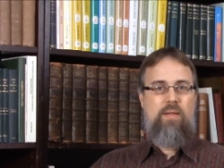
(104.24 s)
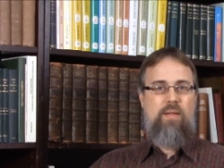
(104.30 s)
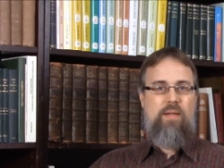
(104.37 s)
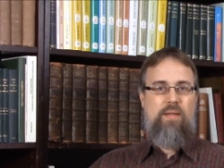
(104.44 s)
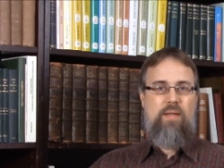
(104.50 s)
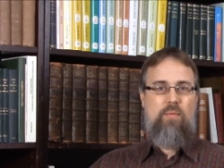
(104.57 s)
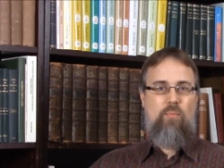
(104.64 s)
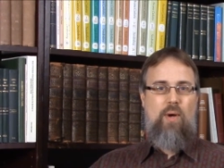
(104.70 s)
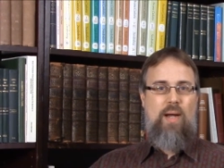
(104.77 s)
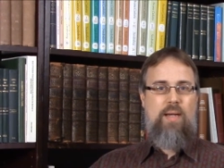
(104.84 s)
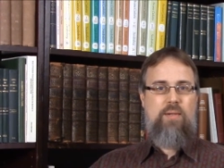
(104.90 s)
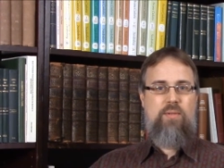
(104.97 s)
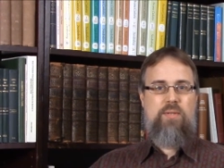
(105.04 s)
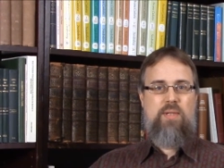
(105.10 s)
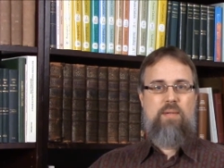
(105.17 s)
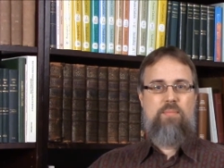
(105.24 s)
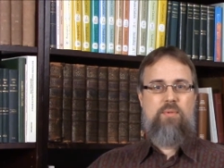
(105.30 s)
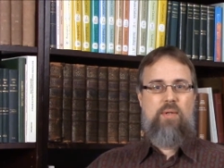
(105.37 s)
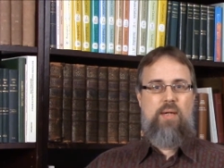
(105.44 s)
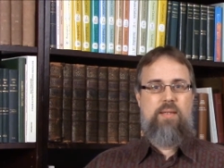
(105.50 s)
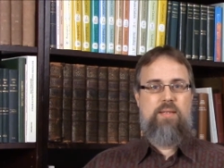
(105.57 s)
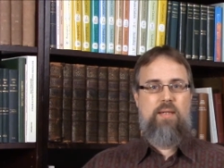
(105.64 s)
Then why do some
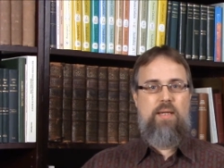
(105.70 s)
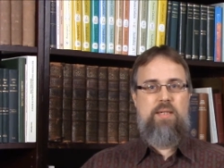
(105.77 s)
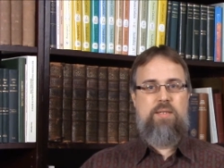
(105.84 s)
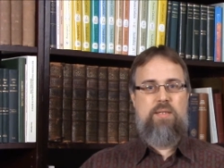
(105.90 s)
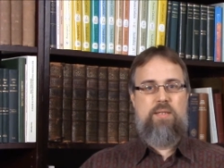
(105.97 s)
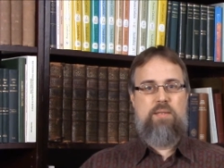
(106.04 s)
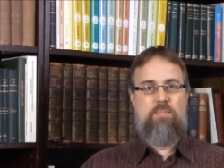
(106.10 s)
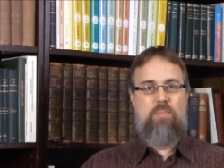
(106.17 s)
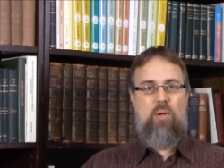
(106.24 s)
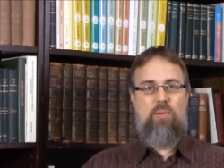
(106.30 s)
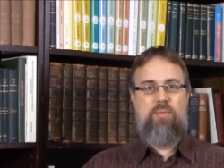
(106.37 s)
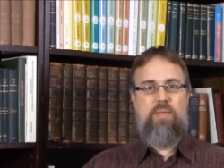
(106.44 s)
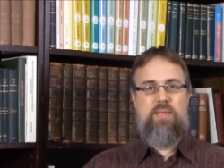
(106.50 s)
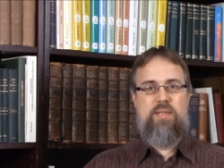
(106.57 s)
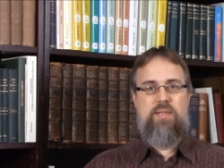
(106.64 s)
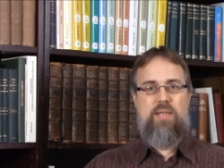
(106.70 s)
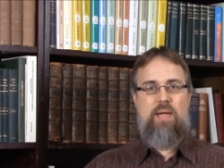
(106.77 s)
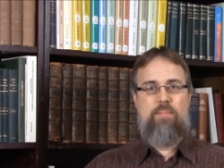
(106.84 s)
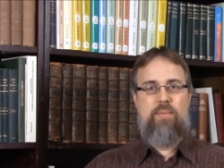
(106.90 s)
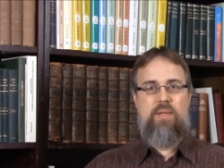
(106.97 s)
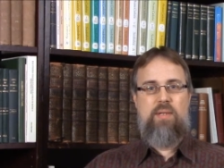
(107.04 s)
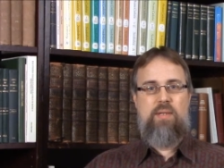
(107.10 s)
translations boldly
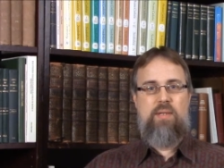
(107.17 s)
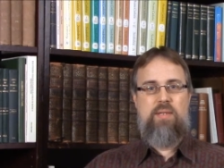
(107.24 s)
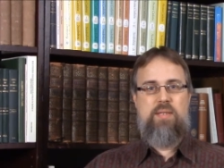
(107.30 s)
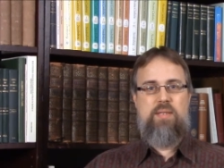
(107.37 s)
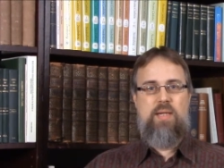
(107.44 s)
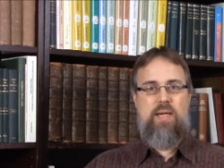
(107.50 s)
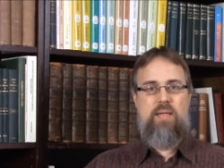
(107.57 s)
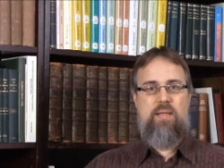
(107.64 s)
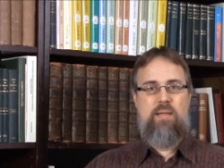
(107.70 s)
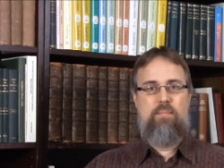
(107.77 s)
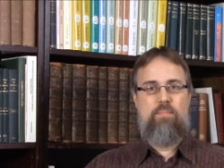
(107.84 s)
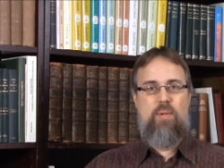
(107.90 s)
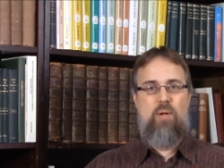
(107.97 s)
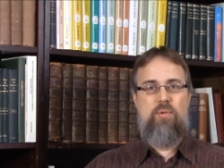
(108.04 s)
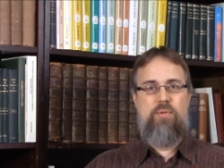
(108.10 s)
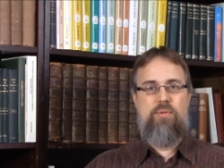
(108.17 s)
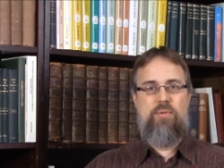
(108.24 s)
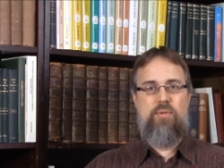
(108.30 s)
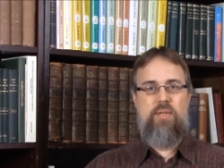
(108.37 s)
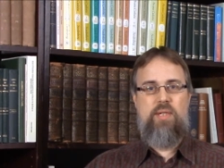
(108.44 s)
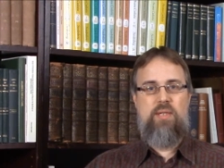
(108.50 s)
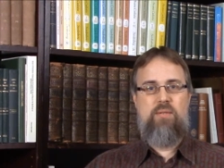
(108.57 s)
step in and say that both
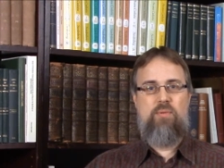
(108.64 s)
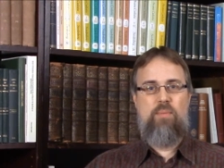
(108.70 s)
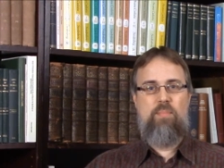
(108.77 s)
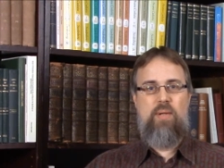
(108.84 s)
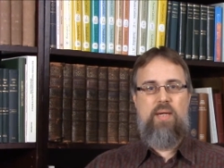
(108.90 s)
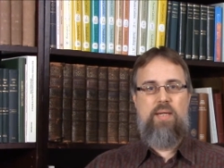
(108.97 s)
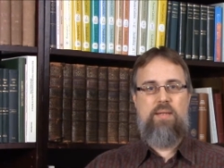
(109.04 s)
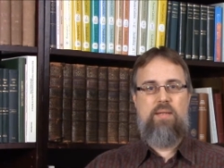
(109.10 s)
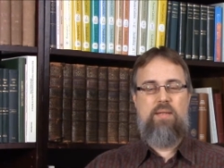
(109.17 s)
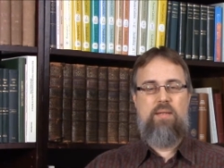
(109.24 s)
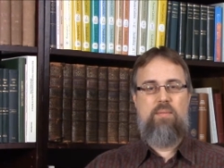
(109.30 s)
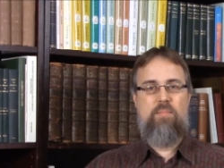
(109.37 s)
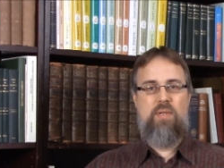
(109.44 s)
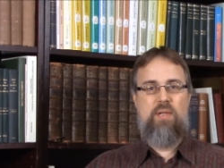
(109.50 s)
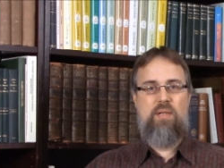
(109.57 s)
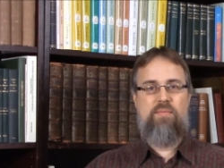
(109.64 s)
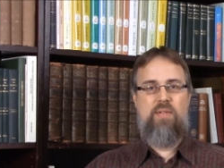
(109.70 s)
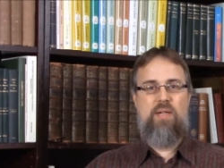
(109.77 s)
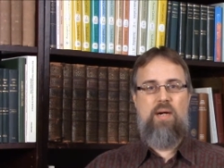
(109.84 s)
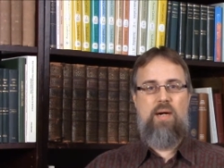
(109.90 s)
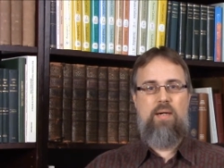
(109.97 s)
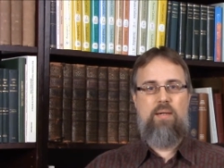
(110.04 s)
trees were planted in the middle of the
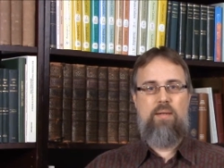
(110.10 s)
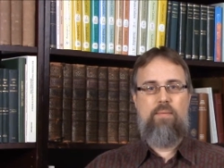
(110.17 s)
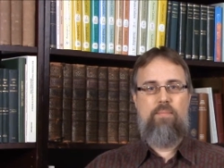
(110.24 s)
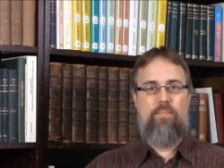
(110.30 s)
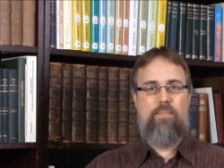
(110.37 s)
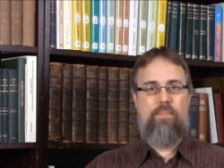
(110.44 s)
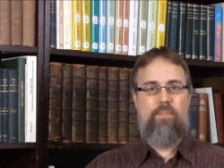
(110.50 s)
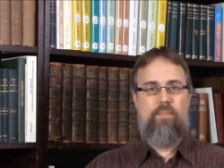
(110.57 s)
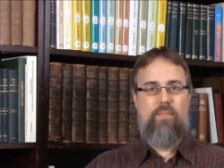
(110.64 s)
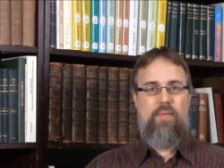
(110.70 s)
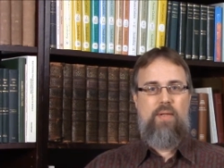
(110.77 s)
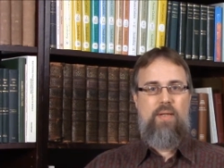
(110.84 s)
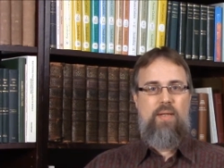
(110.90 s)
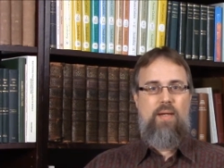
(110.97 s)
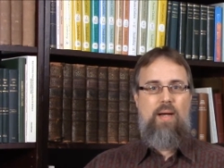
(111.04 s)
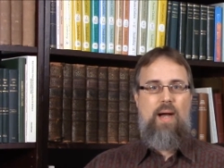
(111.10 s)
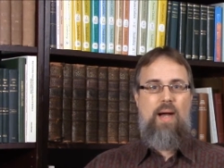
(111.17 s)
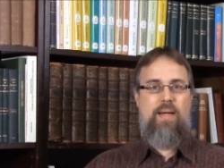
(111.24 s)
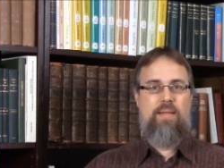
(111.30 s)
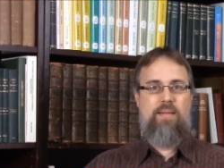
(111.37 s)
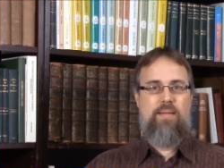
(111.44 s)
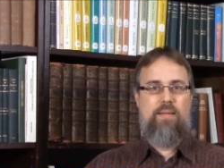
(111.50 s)
garden?
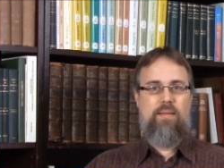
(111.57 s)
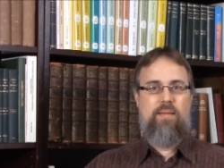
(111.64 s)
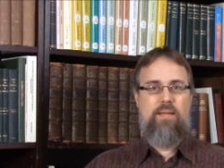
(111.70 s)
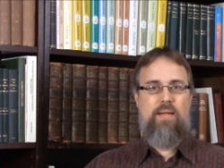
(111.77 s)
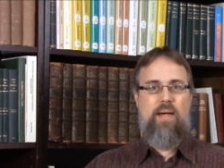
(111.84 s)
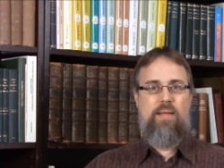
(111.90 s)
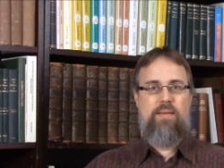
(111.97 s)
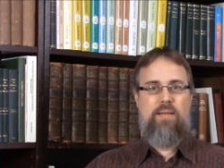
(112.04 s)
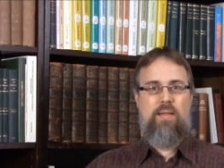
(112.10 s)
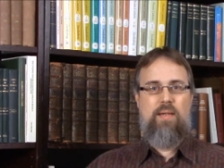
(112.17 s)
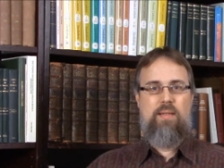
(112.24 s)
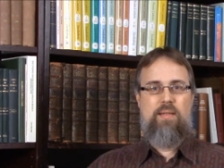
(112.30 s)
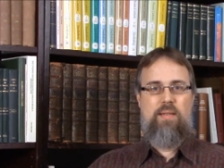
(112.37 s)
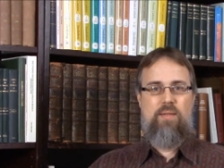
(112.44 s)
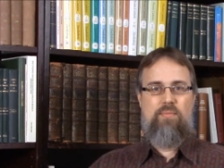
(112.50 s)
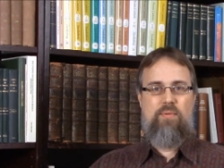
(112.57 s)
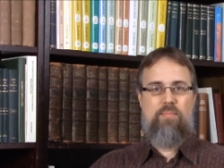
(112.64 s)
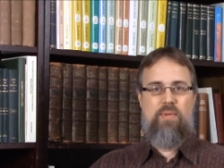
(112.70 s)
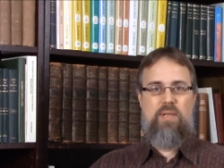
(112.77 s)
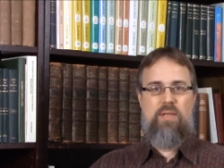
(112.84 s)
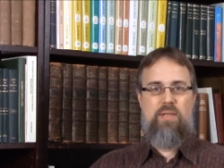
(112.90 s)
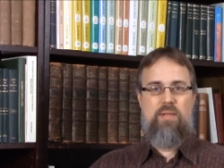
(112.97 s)
I think they got the idea
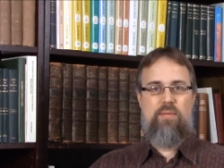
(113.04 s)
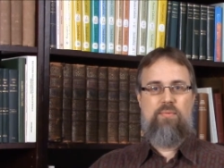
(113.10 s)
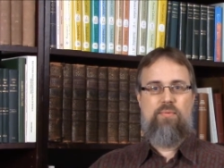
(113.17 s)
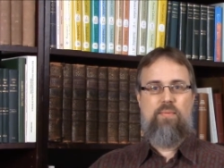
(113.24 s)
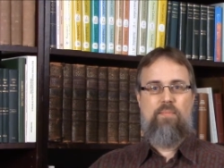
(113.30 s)
from Eve.